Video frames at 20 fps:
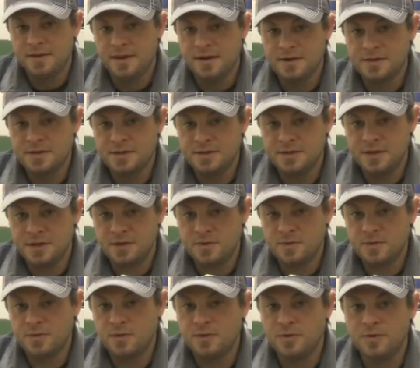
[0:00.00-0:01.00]
There's in
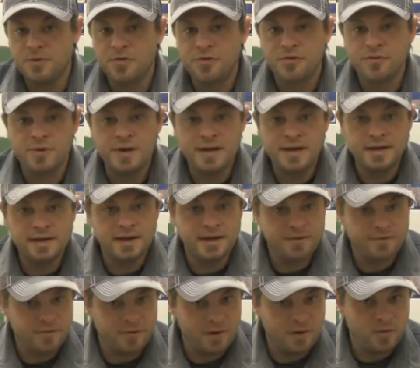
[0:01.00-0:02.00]
general 3
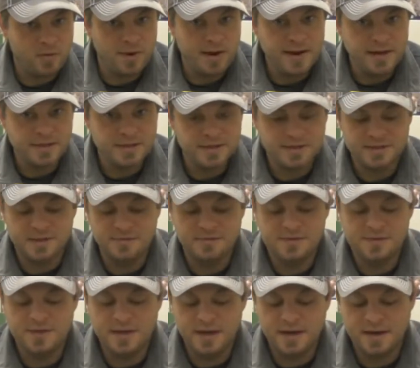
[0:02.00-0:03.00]
different ranges of
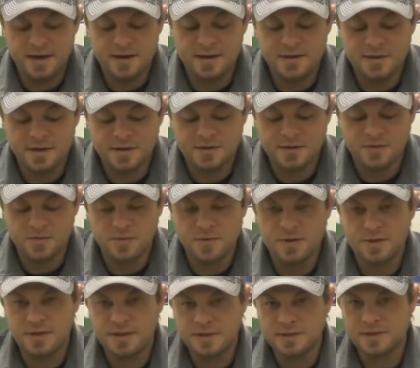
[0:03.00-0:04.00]
sink. There's a
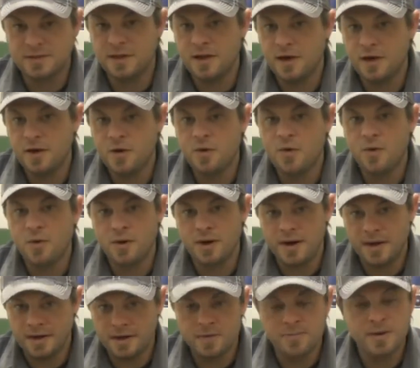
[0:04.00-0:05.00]
really slow or
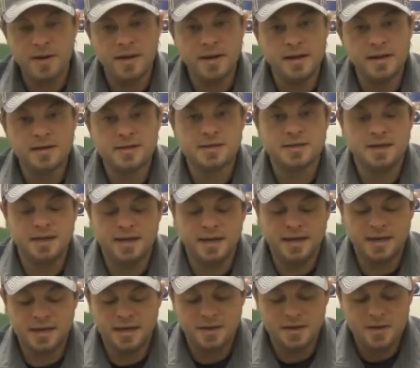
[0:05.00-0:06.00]
intermediate
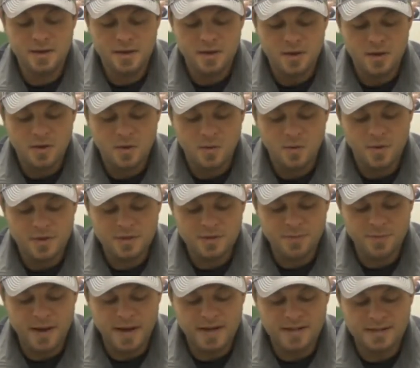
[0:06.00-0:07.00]
sink,
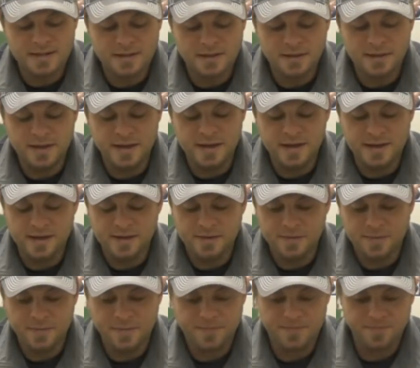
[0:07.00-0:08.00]
which
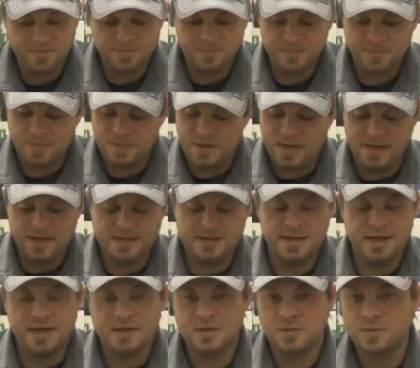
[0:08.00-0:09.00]
basically it
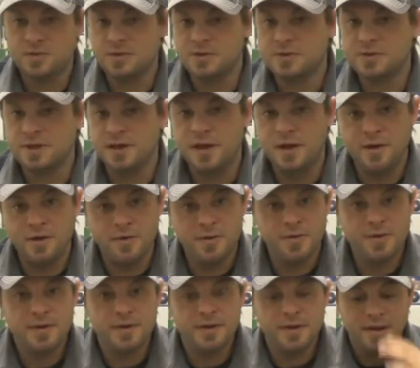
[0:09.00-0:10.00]
sinks real
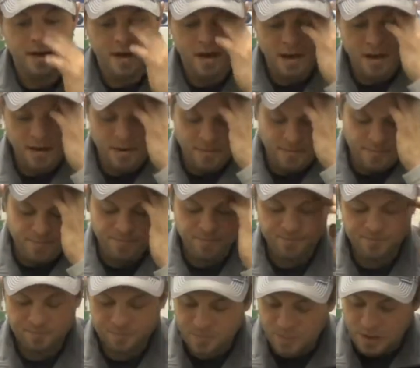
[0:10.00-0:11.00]
slow. A
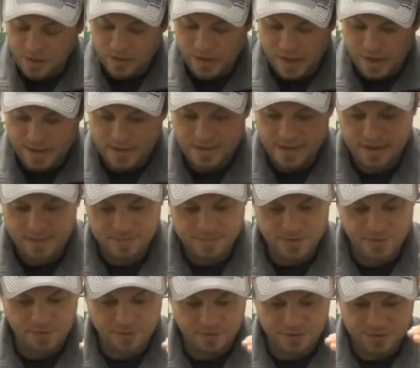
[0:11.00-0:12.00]
lot of
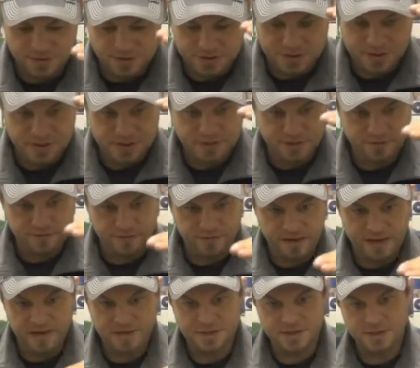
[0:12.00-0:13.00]
times it'll just get your
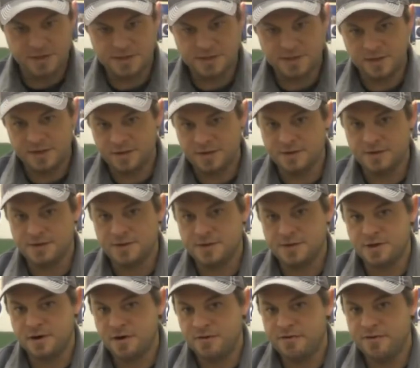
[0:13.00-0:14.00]
fly just under the
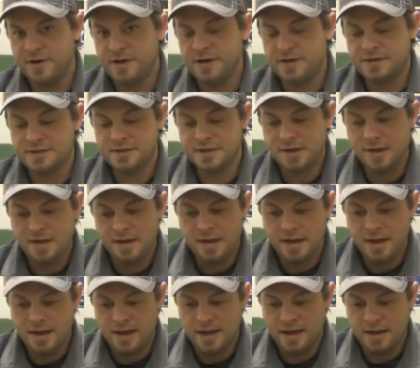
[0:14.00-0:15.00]
surface,
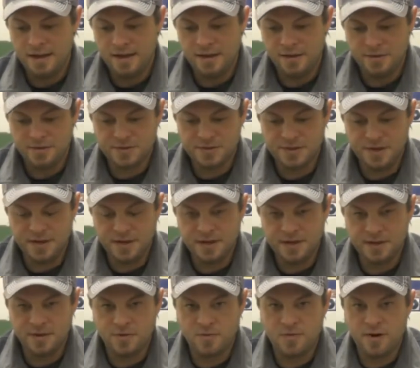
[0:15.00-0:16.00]
and it'll
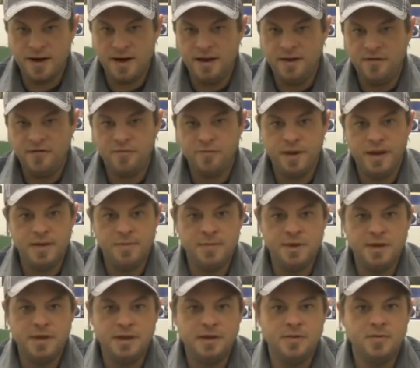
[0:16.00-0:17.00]
sink at a rate of
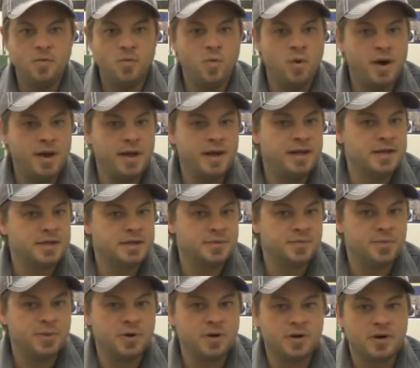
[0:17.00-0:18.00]
maybe 1
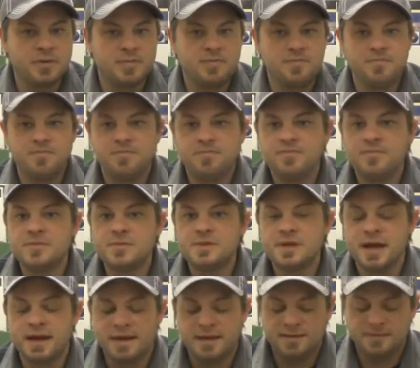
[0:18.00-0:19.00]
inch per
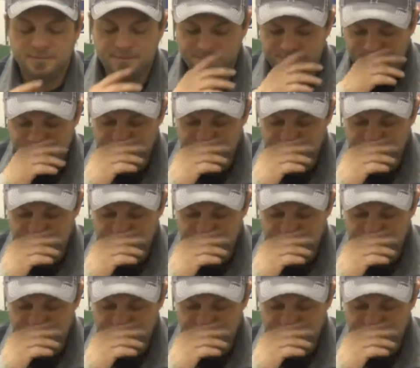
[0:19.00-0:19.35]
second.